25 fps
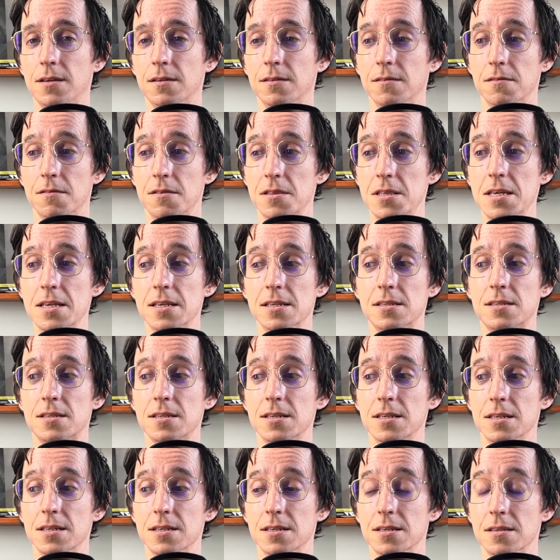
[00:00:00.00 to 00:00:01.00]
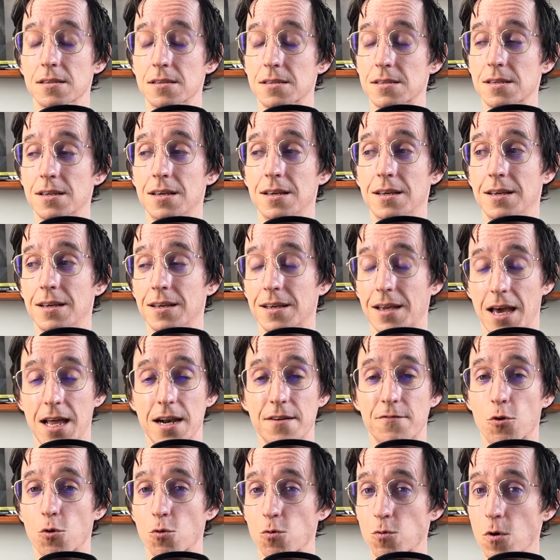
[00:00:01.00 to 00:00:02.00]
This is kind
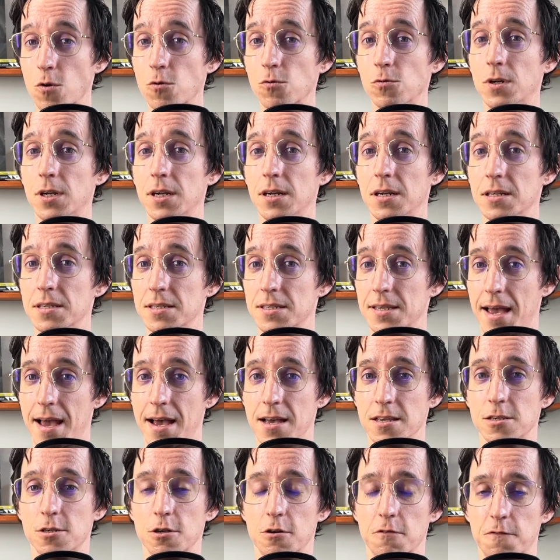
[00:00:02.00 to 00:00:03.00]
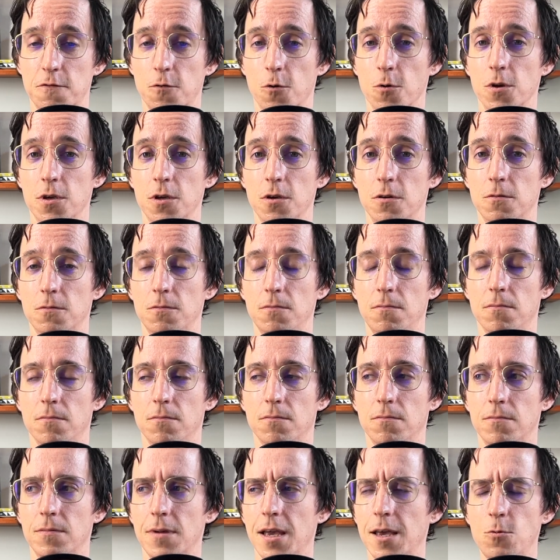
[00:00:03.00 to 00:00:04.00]
of a road to disaster for you.
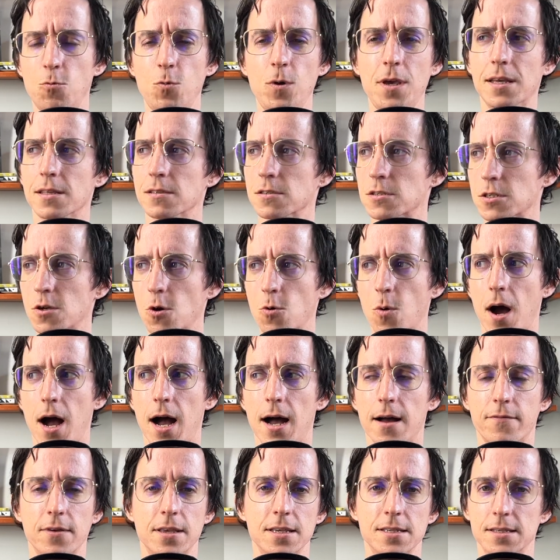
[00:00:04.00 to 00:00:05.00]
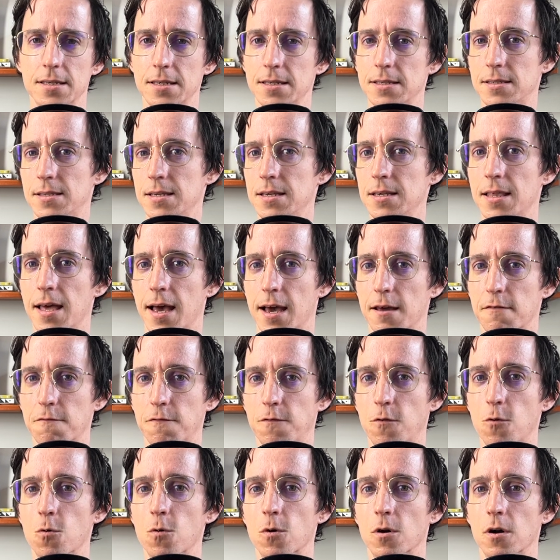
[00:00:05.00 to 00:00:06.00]
And we can so obviously see that
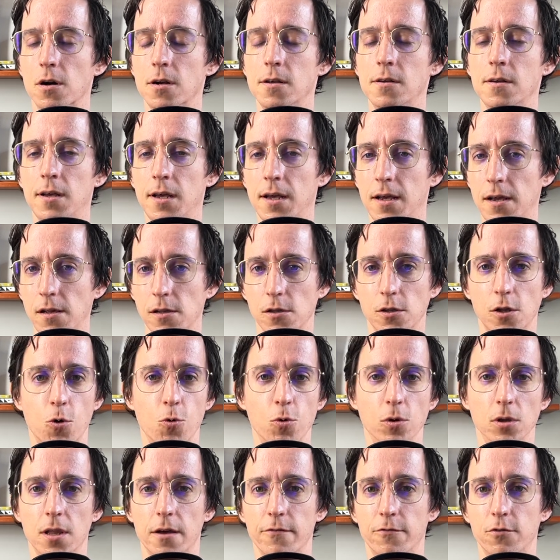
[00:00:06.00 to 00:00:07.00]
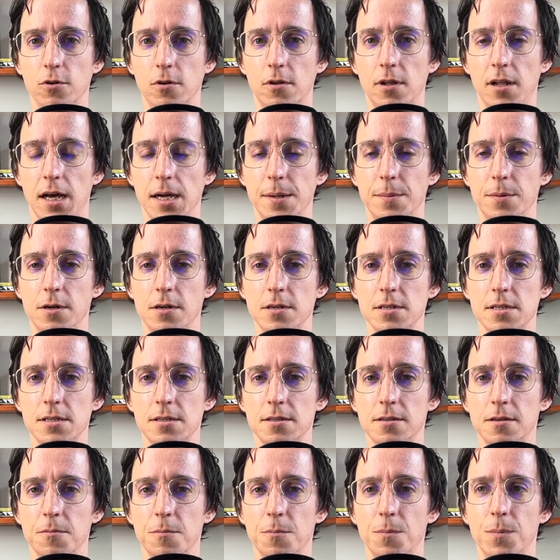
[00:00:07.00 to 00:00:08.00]
for lower level climbers,
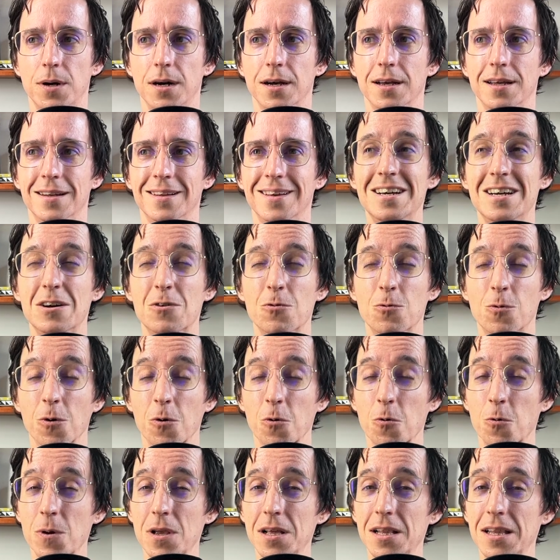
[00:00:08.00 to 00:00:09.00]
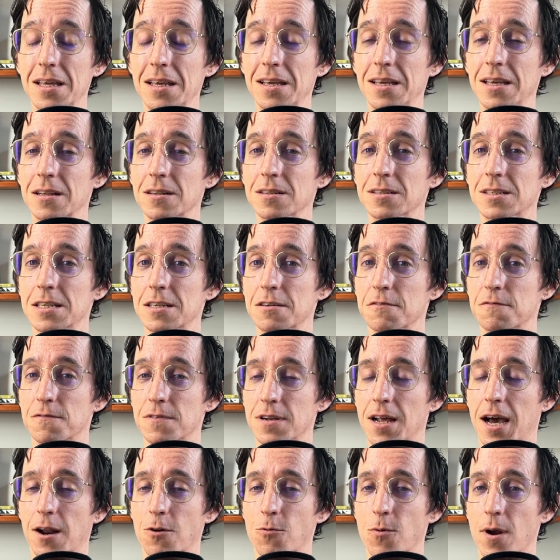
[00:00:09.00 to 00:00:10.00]
but we're really guilty of
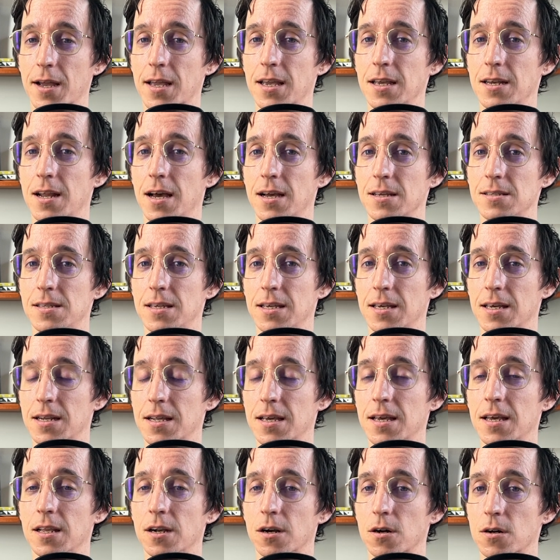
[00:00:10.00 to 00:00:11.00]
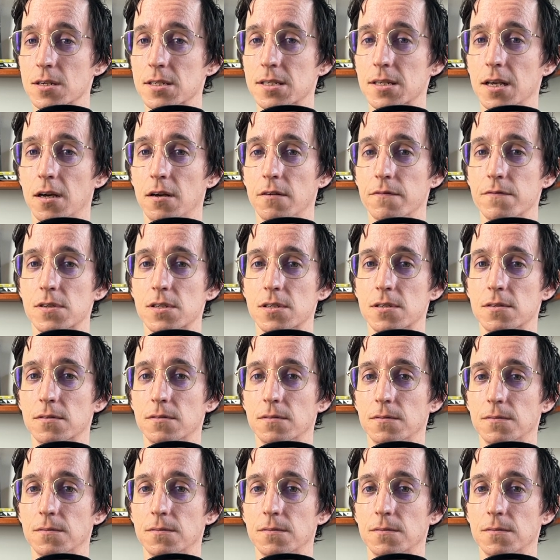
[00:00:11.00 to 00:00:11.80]
not recognizing it in ourselves.